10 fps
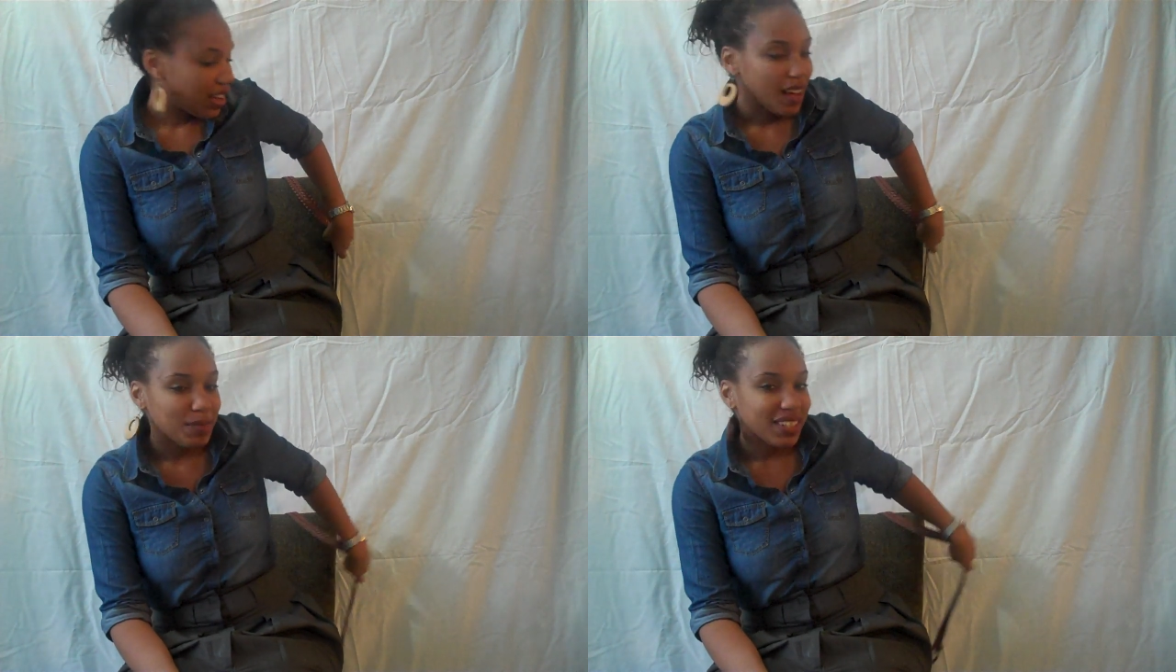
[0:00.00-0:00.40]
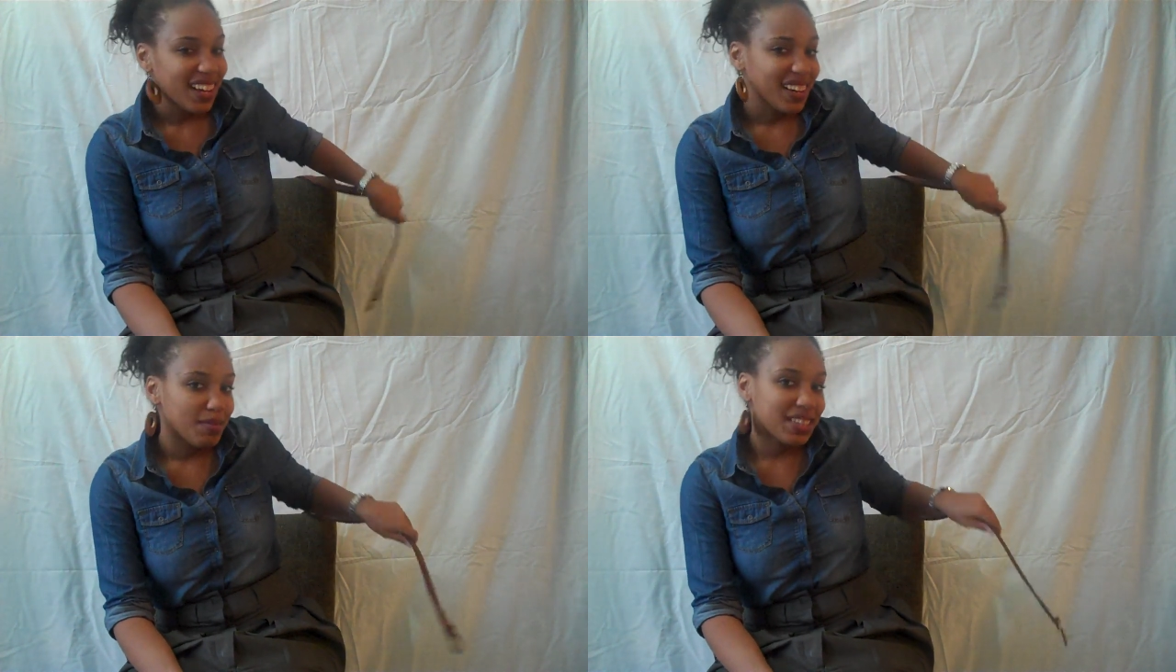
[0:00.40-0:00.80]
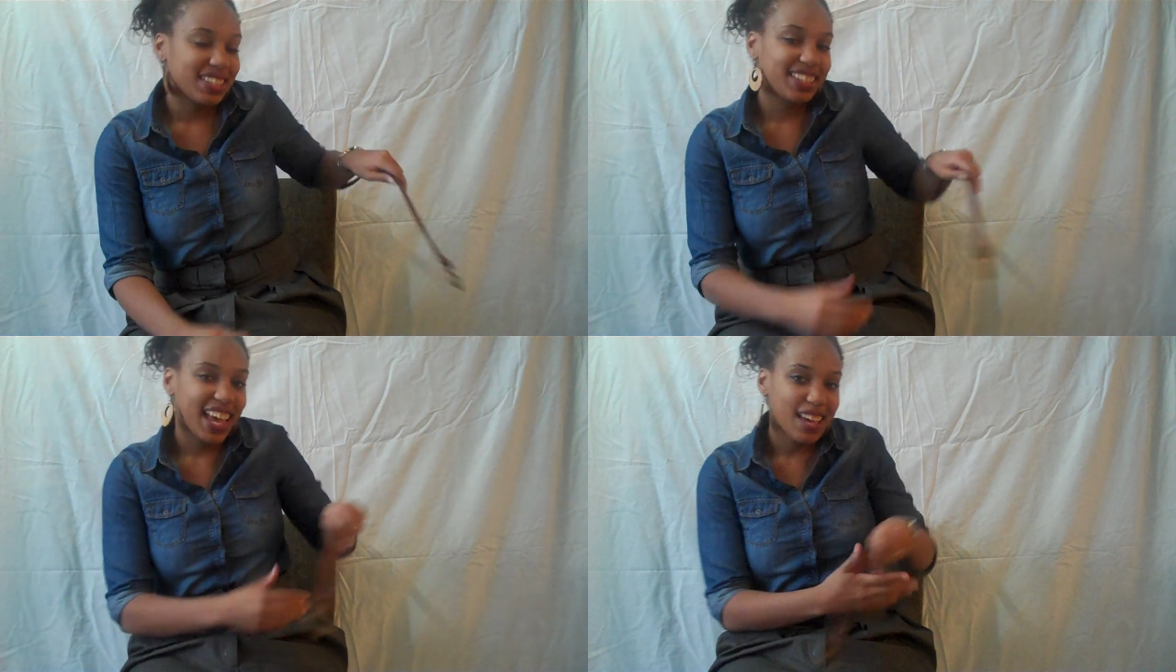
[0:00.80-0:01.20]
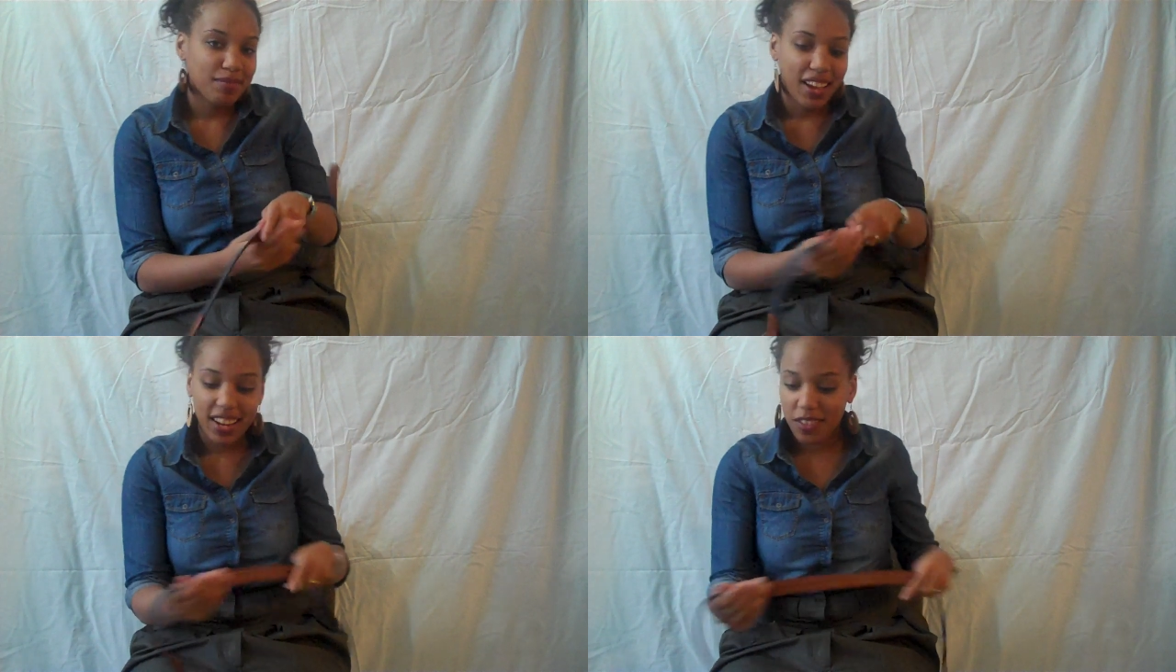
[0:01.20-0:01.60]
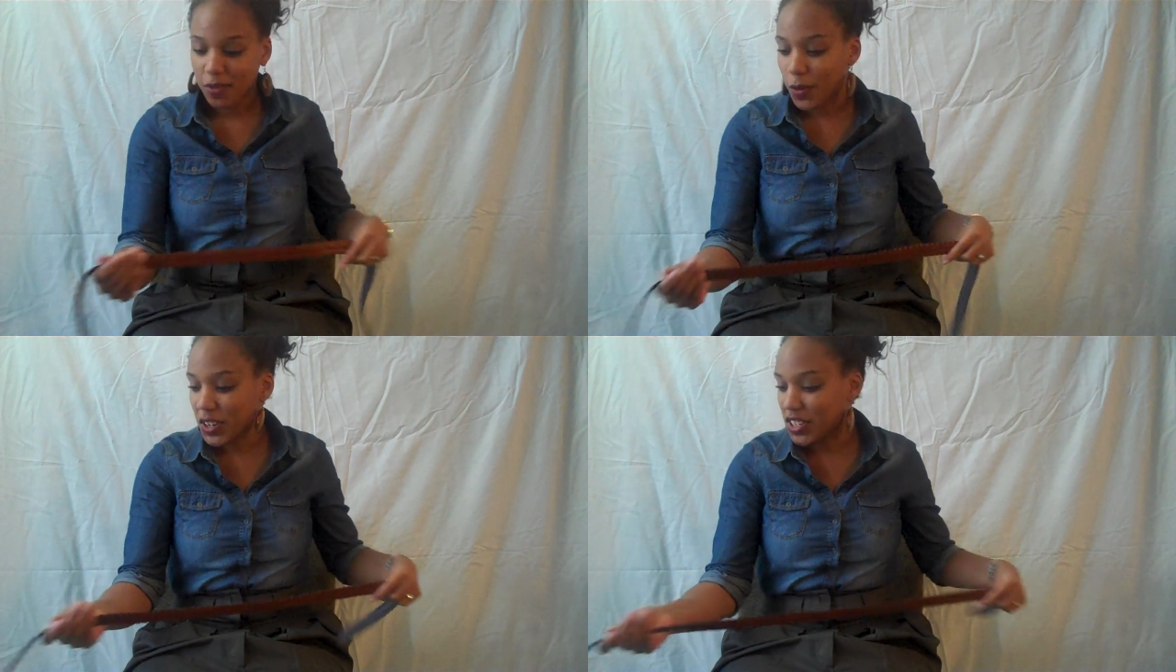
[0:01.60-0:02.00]
um, it's not going to be the same knot,
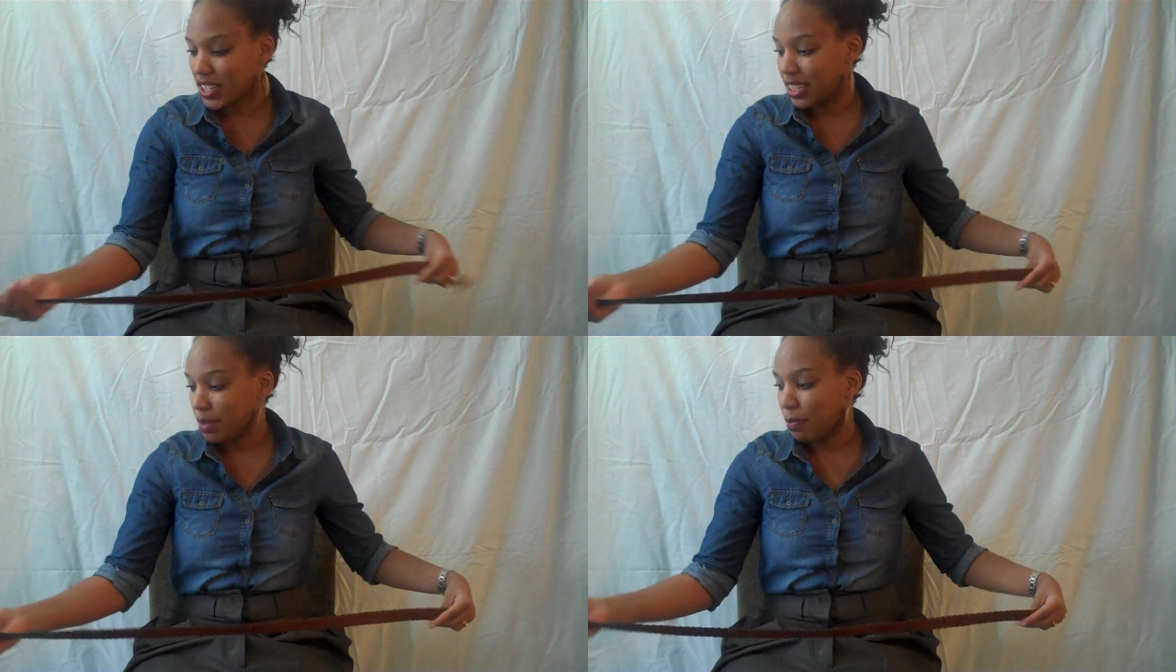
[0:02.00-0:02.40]
unfortunately,